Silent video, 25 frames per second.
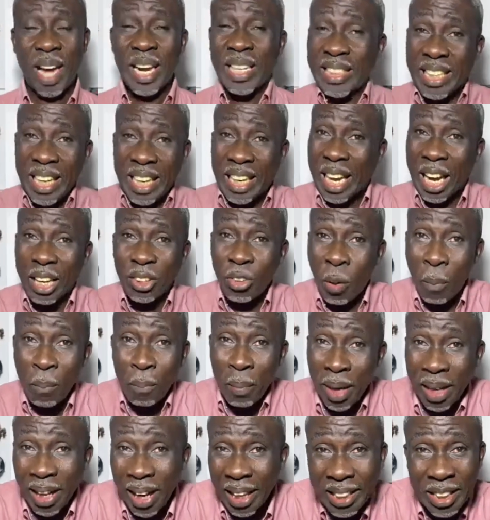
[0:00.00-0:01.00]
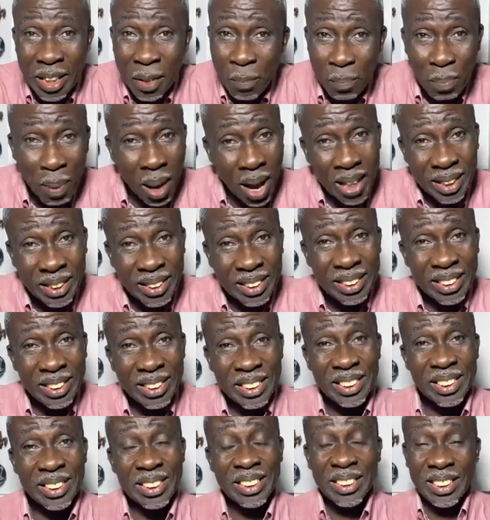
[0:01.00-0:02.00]
And they cannot make an impact?
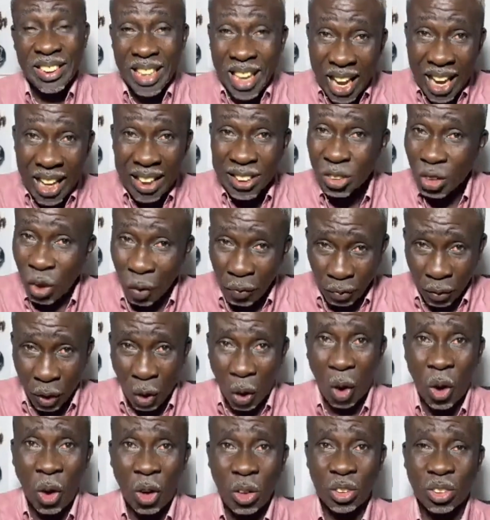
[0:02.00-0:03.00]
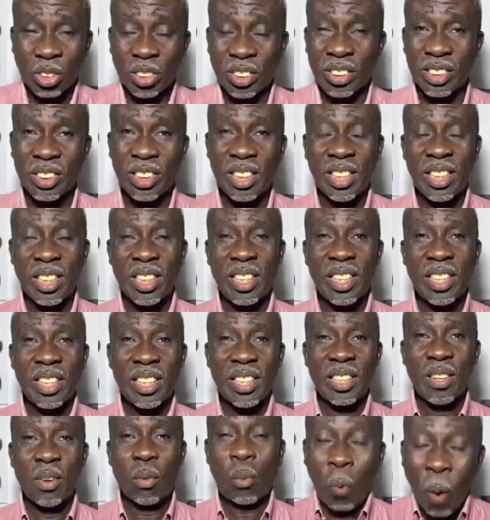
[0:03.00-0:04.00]
Yes, of course.
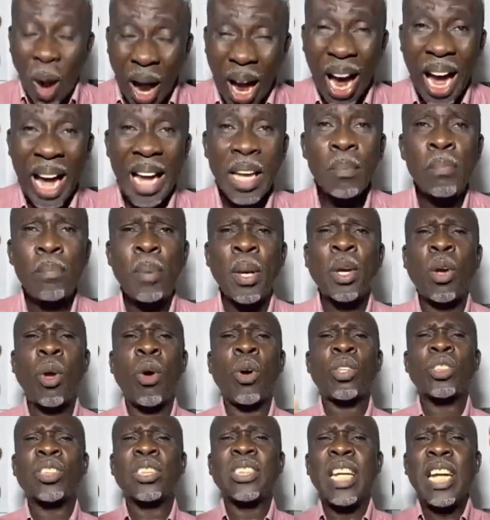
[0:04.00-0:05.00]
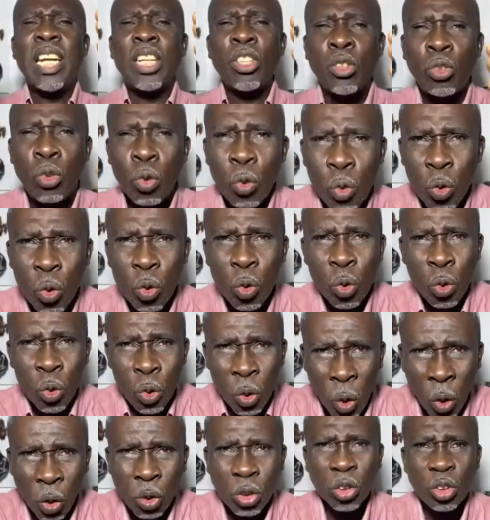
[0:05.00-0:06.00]
Why? Because they do
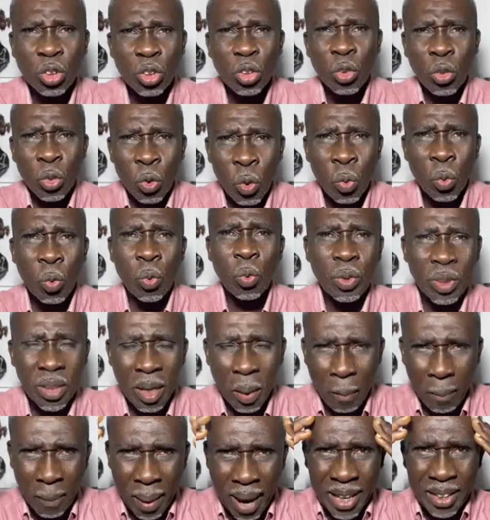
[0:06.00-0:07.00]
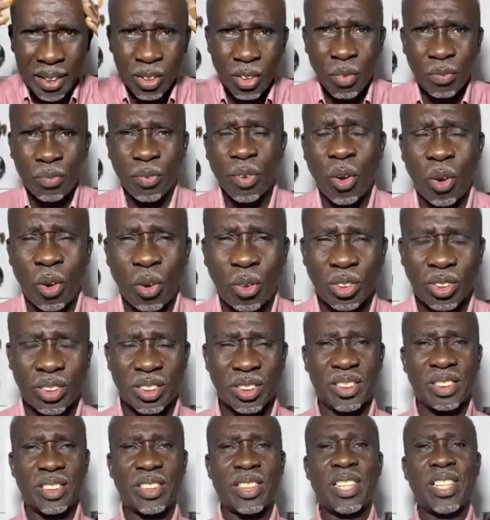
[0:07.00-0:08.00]
not know the mind of God.
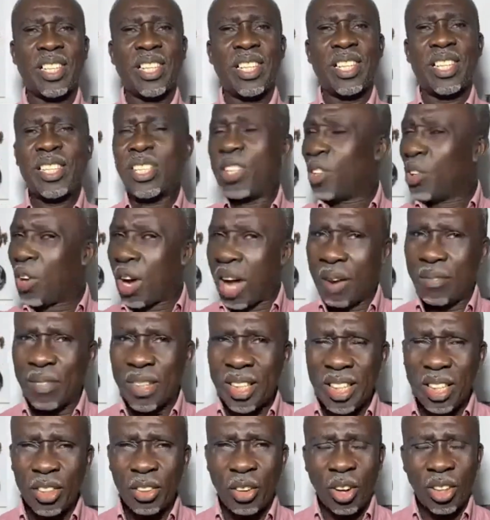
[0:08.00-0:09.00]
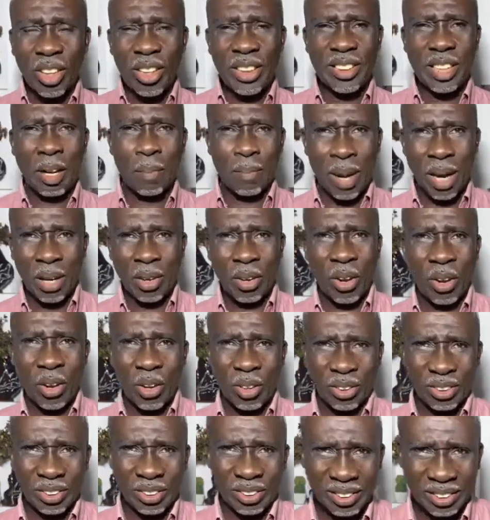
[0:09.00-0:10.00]
They don't have any knowledge about
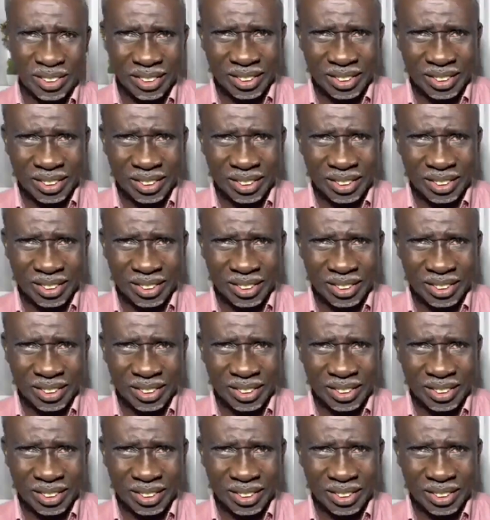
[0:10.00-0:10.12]
God.